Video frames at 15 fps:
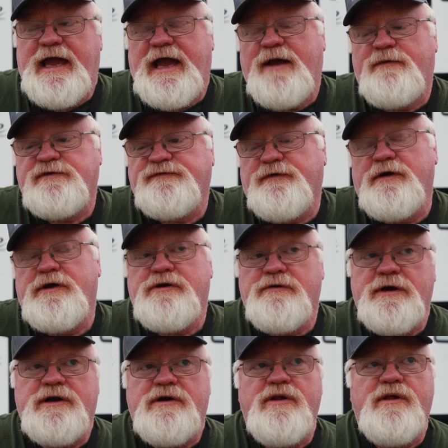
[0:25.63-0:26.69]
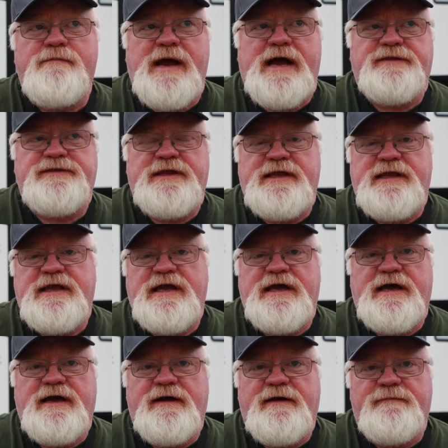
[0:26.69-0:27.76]
I was very critical about
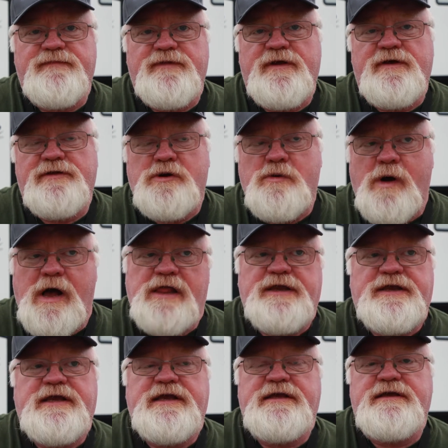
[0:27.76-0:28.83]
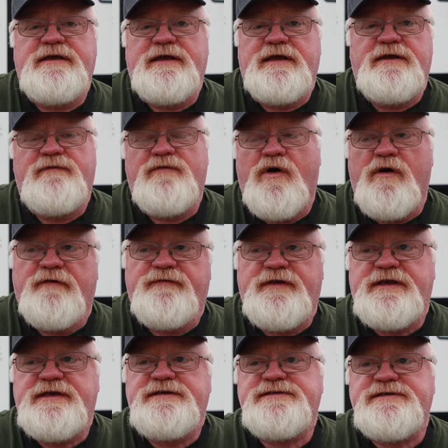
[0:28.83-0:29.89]
the quality in
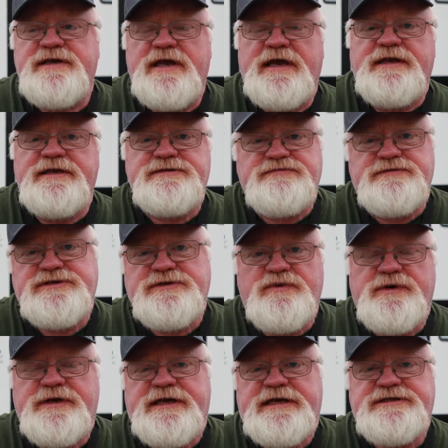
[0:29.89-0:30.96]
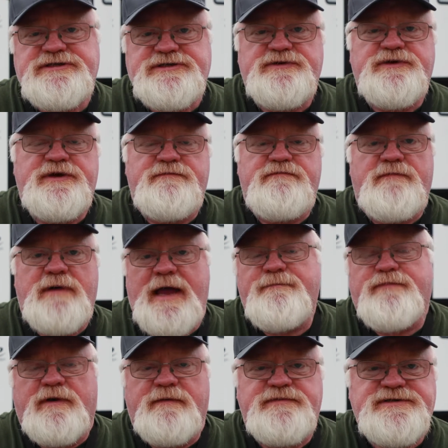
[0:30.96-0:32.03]
RVs, and this was the one that suited my
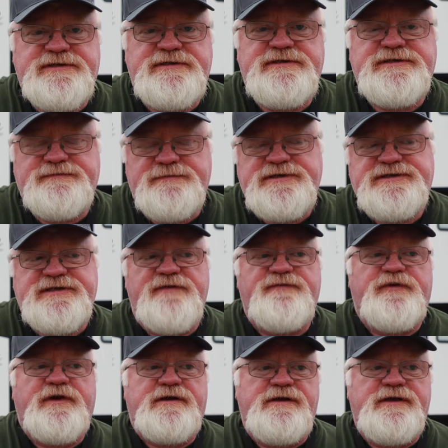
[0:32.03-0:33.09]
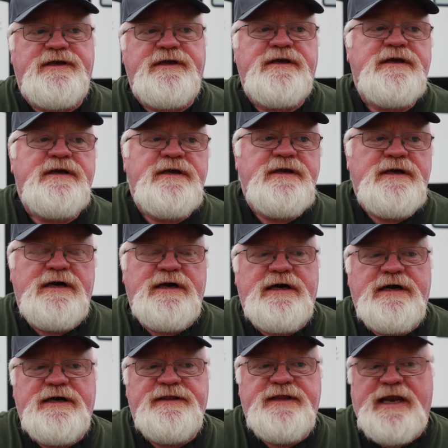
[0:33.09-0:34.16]
purposes specifically,
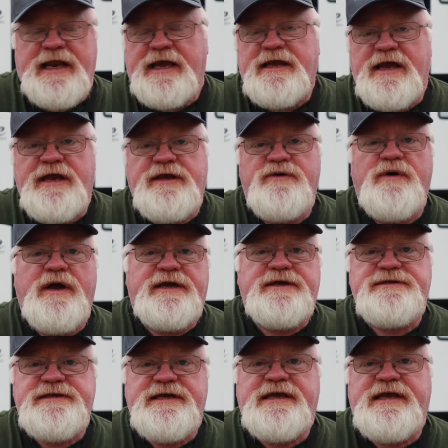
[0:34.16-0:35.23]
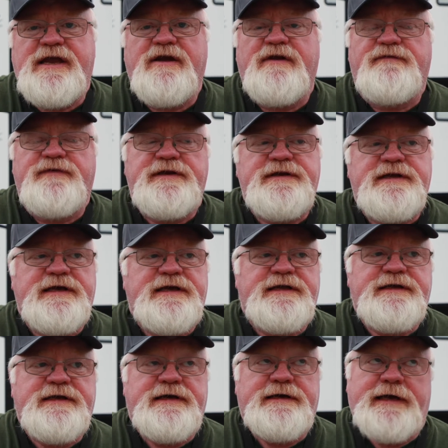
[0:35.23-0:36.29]
that I knew I could take care of it.
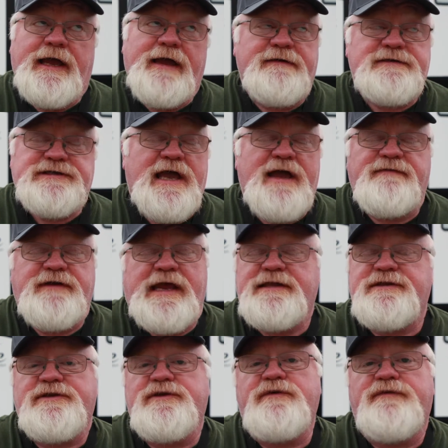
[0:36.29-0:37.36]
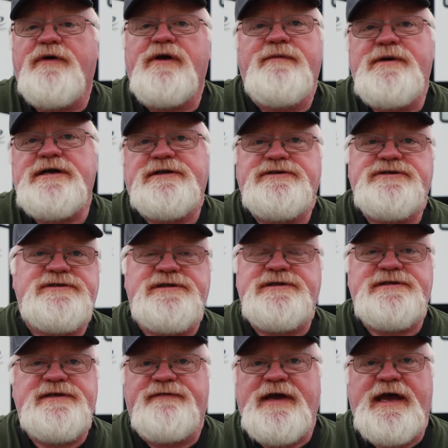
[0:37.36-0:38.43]
And I actually haven't had to do very much
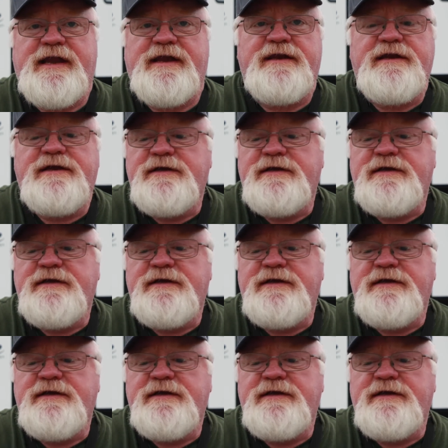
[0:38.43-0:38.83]
since I've had it.